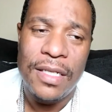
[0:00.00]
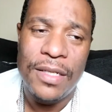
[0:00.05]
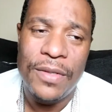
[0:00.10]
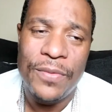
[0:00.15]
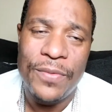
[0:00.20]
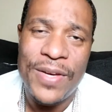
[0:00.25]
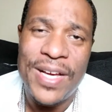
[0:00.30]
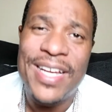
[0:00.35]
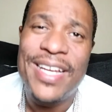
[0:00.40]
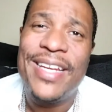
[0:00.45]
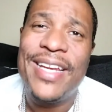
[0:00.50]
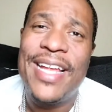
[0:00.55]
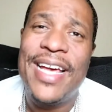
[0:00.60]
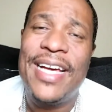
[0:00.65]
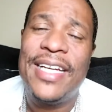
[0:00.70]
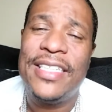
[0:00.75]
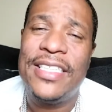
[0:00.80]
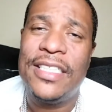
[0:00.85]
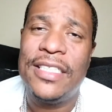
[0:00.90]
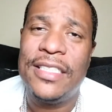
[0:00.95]

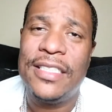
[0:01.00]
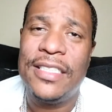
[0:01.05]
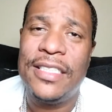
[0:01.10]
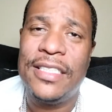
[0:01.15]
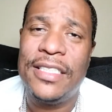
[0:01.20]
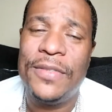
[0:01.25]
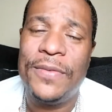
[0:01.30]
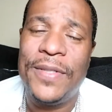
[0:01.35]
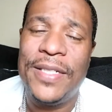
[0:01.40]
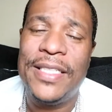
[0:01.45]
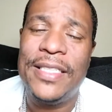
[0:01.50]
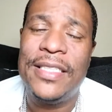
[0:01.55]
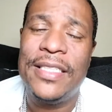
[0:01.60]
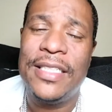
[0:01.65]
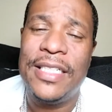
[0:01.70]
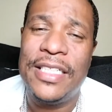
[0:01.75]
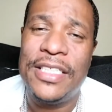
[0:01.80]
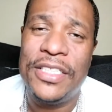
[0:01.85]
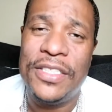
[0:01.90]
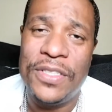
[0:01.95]
recognize your situation
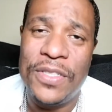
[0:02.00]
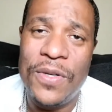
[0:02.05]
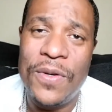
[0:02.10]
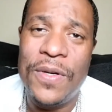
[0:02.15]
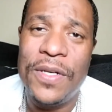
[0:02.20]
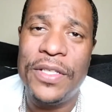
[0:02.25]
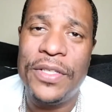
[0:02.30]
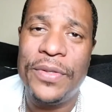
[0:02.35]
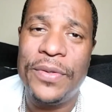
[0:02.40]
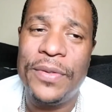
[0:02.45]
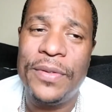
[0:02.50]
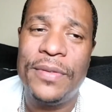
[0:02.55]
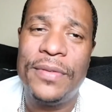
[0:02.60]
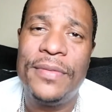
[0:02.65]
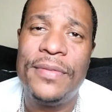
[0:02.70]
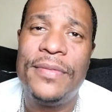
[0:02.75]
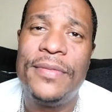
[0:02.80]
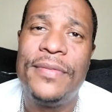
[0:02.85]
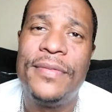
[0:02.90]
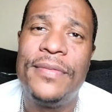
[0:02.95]
that you're going through,
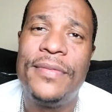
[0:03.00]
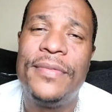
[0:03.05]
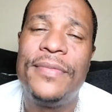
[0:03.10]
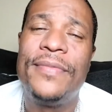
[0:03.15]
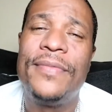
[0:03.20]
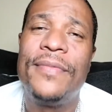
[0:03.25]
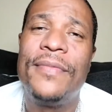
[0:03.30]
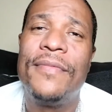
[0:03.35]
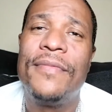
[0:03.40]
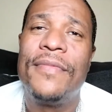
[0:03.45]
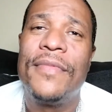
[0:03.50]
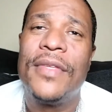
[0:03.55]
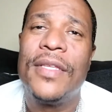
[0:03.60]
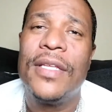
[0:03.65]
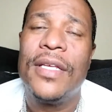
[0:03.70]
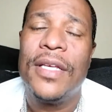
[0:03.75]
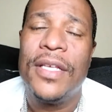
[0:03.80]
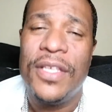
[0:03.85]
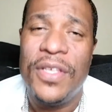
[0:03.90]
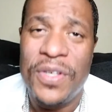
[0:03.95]

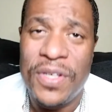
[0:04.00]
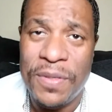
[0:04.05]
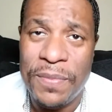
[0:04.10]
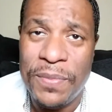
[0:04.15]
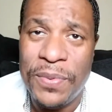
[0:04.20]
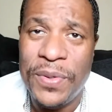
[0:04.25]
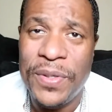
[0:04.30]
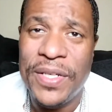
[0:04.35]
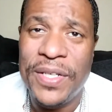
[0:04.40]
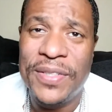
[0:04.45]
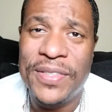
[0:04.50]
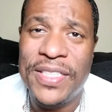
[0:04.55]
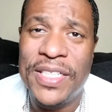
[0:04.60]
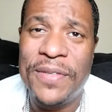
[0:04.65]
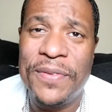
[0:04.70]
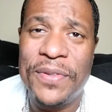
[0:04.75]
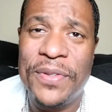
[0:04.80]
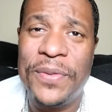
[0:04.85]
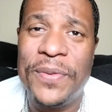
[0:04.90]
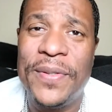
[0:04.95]
you can pull
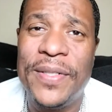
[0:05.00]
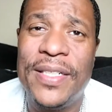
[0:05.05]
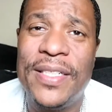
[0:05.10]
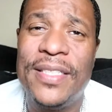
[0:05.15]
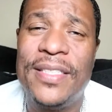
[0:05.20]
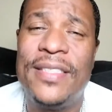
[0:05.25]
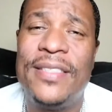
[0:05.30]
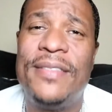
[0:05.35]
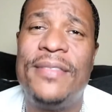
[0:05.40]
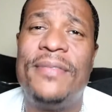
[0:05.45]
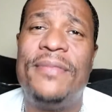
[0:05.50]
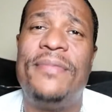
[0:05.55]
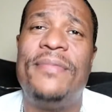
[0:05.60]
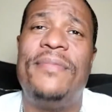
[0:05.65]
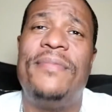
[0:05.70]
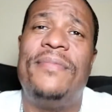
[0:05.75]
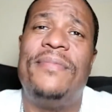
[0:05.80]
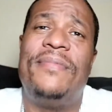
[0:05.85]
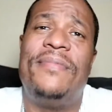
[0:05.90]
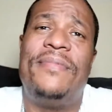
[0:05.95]
yourself through it.
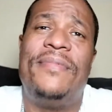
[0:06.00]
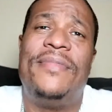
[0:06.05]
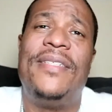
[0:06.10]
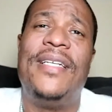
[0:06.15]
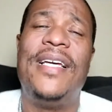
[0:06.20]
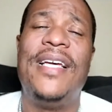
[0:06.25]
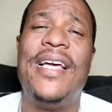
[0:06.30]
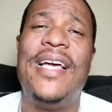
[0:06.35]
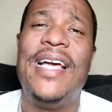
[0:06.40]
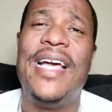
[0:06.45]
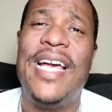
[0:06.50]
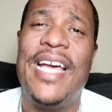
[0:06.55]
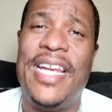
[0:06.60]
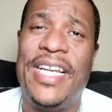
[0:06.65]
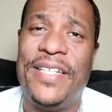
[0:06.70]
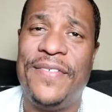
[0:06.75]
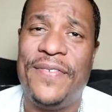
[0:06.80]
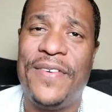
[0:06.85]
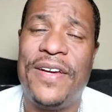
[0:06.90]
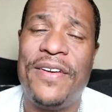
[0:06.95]
And
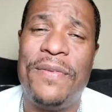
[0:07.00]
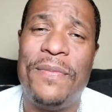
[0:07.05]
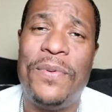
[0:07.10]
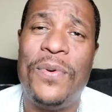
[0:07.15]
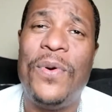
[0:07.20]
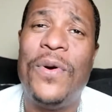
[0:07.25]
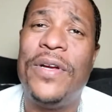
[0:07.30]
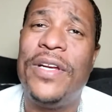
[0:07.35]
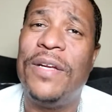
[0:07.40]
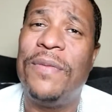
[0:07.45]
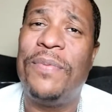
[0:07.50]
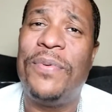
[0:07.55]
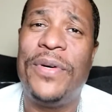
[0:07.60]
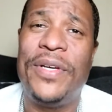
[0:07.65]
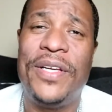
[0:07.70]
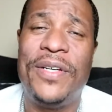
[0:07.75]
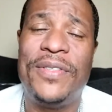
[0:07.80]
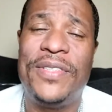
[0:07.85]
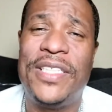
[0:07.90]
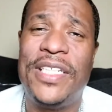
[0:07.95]
it's very important to pull
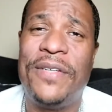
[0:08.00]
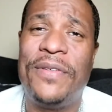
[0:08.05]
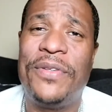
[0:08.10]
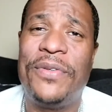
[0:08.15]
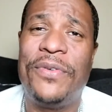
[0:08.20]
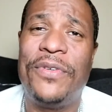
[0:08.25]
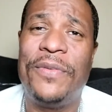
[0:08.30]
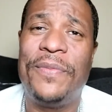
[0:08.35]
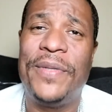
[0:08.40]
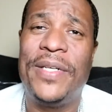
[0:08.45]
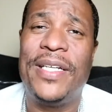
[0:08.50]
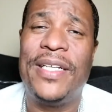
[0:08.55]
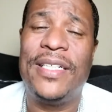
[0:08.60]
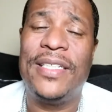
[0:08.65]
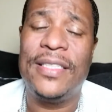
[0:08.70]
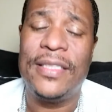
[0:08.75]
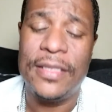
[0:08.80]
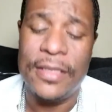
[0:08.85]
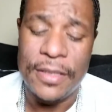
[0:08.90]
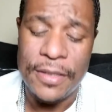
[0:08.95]
yourself through it
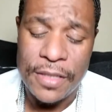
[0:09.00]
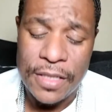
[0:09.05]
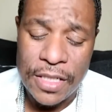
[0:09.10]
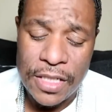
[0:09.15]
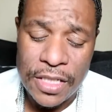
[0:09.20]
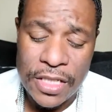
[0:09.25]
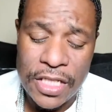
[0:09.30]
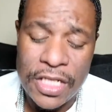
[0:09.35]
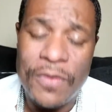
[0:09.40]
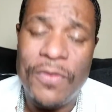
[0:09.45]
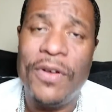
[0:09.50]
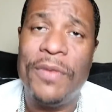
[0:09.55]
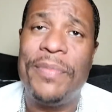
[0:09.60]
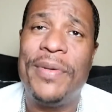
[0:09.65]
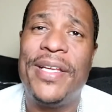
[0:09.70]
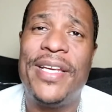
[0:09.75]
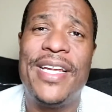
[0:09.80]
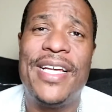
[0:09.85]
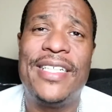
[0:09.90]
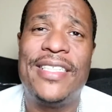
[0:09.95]
because you don't want to be
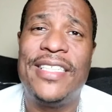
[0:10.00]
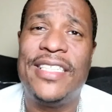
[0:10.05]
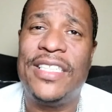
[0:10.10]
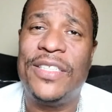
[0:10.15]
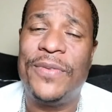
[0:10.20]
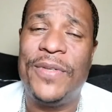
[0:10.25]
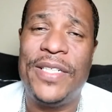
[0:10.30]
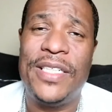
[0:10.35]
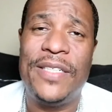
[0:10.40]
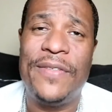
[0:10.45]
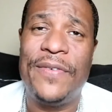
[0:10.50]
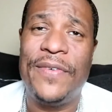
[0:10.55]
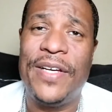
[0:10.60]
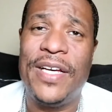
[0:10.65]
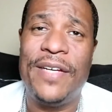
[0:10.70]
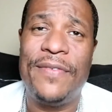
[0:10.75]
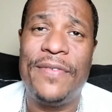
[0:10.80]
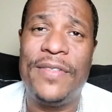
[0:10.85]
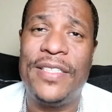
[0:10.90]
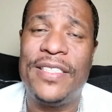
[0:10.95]
in that situation
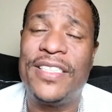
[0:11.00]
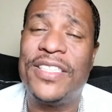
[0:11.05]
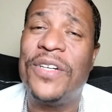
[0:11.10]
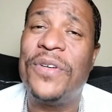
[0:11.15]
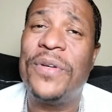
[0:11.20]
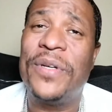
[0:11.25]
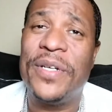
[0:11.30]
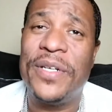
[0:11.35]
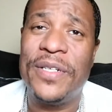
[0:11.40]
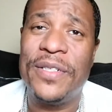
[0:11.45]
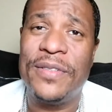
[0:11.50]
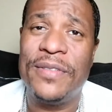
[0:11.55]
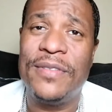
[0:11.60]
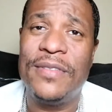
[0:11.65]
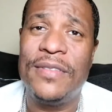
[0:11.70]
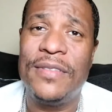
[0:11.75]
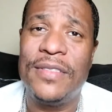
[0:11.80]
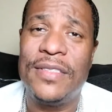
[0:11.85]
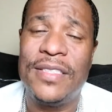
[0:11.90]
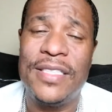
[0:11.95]
forever. It's gonna hurt.
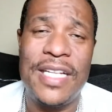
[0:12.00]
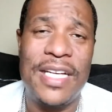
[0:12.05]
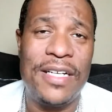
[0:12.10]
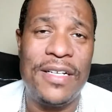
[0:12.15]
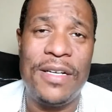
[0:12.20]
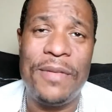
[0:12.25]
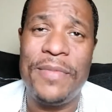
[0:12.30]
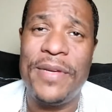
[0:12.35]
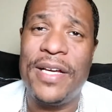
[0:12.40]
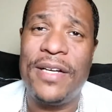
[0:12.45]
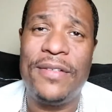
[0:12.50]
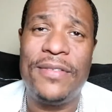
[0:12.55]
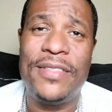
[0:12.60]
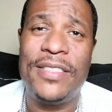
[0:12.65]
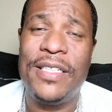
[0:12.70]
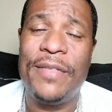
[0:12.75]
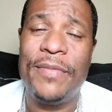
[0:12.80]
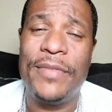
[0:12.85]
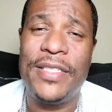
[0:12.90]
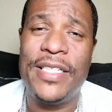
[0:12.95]
I'm not gonna
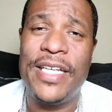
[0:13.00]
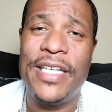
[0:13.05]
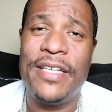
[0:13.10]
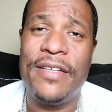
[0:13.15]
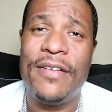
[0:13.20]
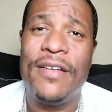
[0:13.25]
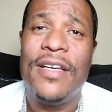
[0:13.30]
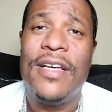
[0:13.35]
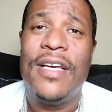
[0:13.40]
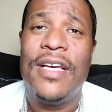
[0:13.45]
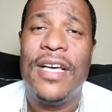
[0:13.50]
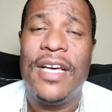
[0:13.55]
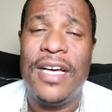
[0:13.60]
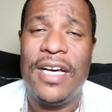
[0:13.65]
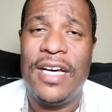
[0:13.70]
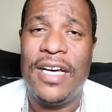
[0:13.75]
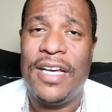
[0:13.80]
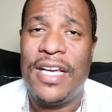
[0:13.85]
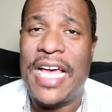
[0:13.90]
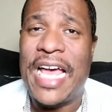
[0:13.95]
sit and tell you
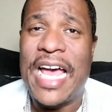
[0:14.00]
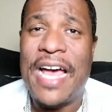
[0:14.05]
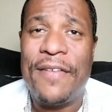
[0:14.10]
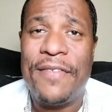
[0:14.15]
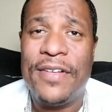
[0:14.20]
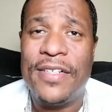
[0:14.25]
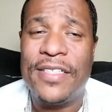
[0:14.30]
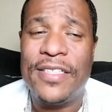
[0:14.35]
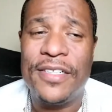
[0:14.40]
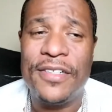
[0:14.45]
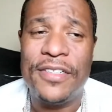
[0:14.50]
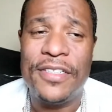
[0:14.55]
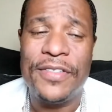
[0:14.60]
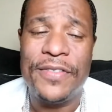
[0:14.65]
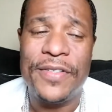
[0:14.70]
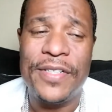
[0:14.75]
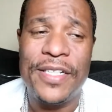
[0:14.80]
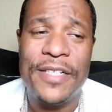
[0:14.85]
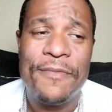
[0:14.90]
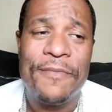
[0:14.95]
have the
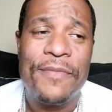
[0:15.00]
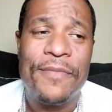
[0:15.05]
surgery,